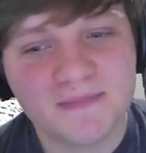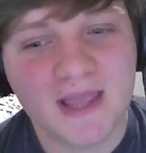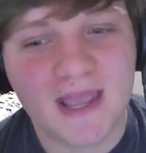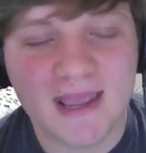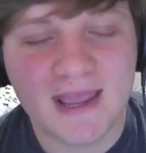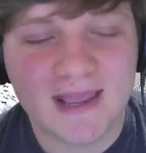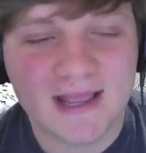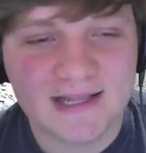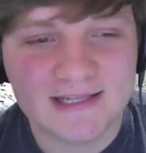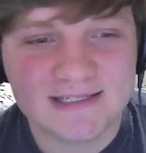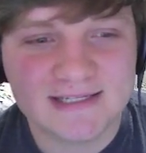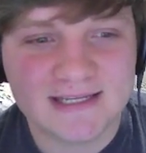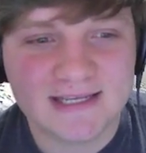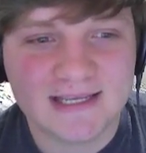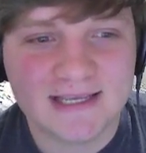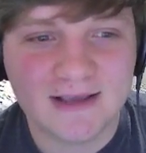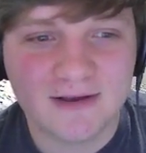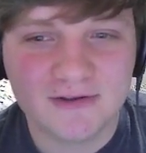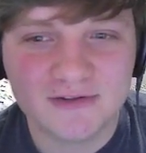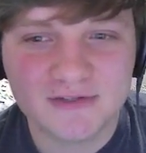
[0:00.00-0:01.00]
and
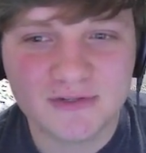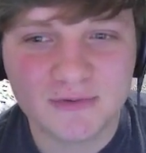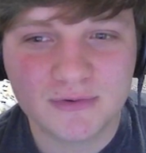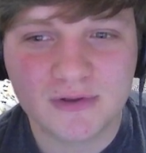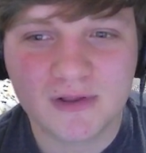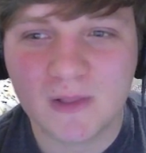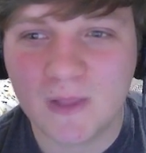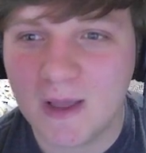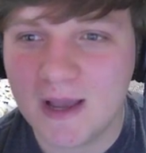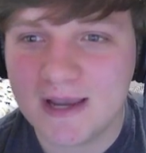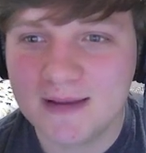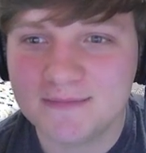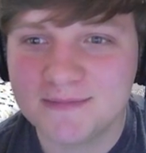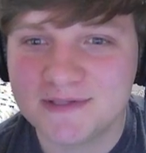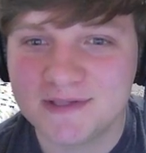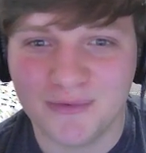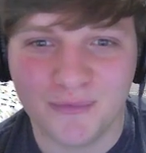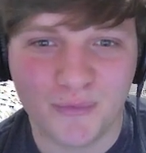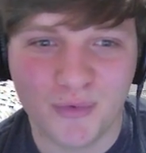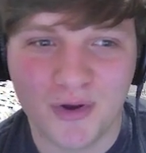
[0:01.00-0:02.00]
he also
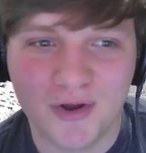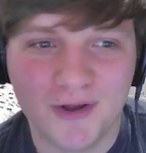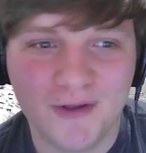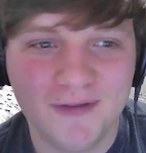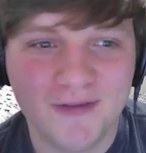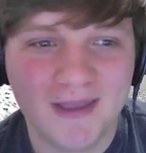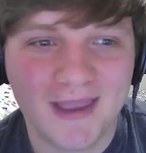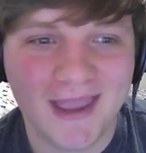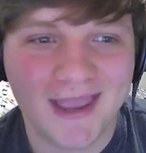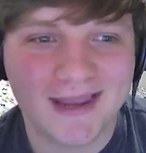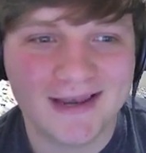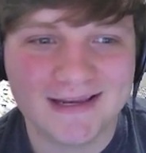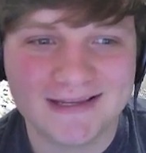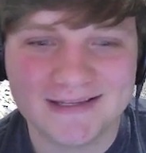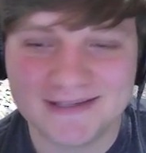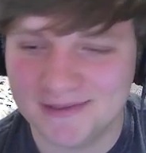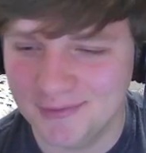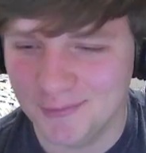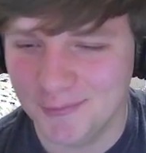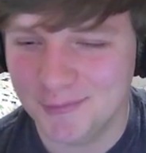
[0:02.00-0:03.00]
climbs the wall and
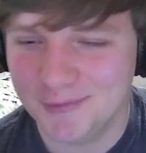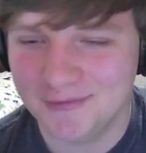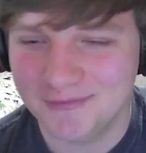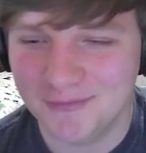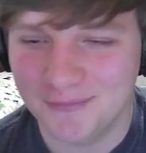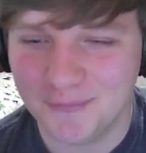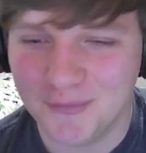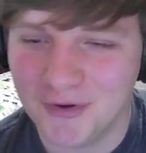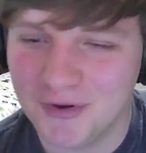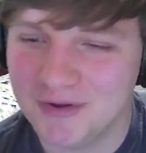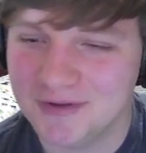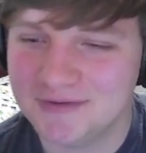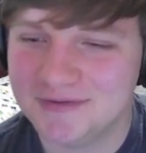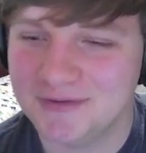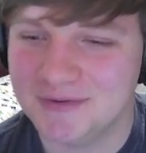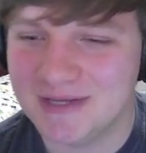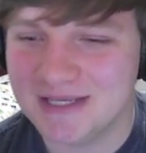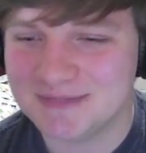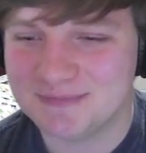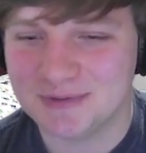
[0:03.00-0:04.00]
is Lord of the Wall,
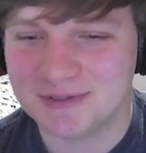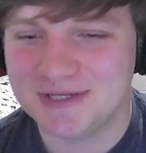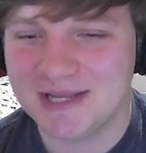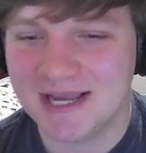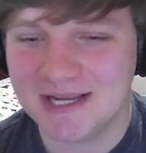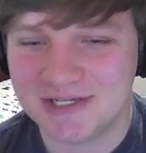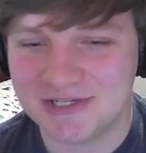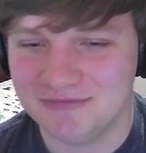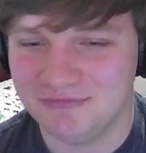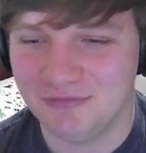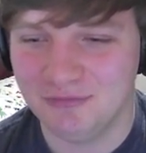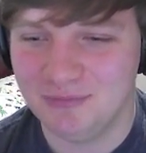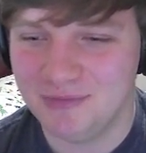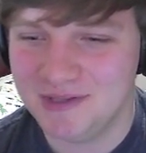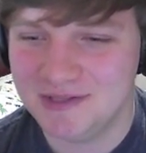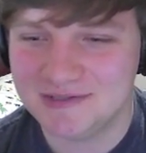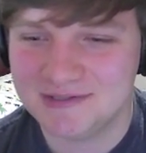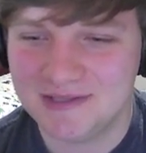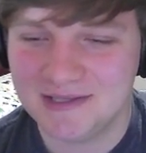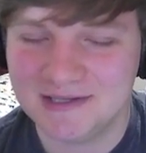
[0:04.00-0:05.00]
so he has protection from
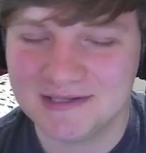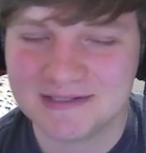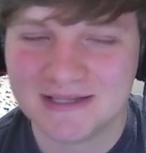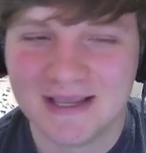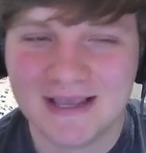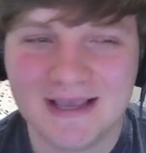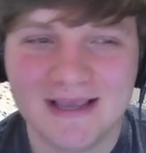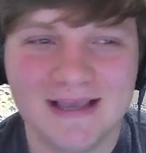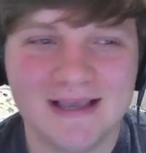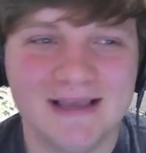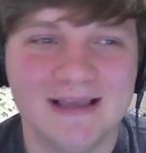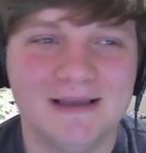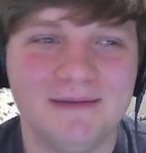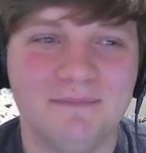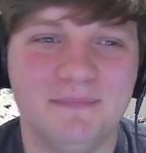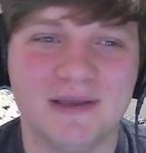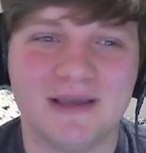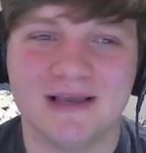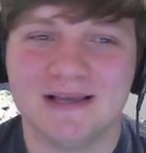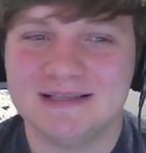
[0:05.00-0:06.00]
these things,
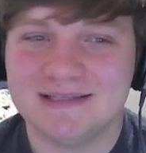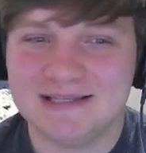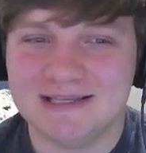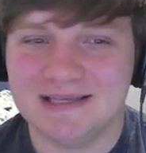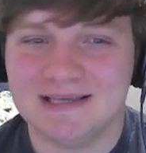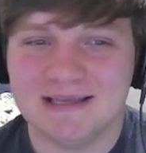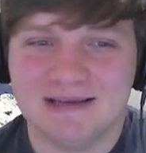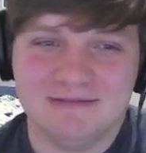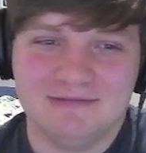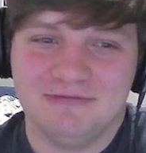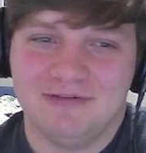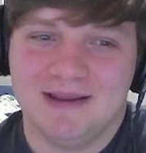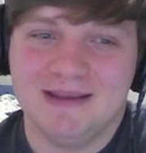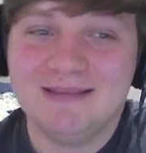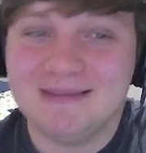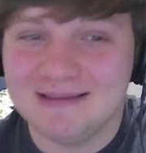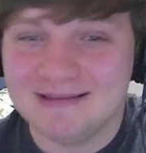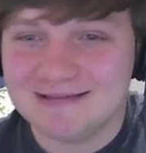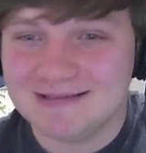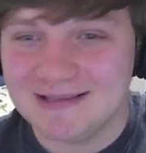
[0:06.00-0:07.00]
because he can
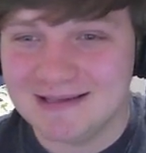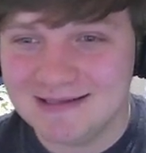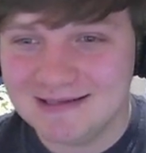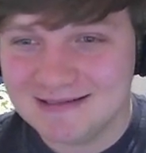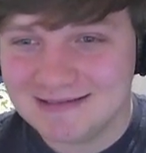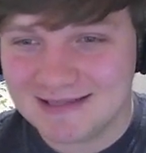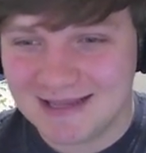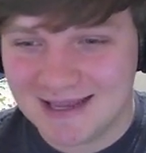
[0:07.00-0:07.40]
fight these things.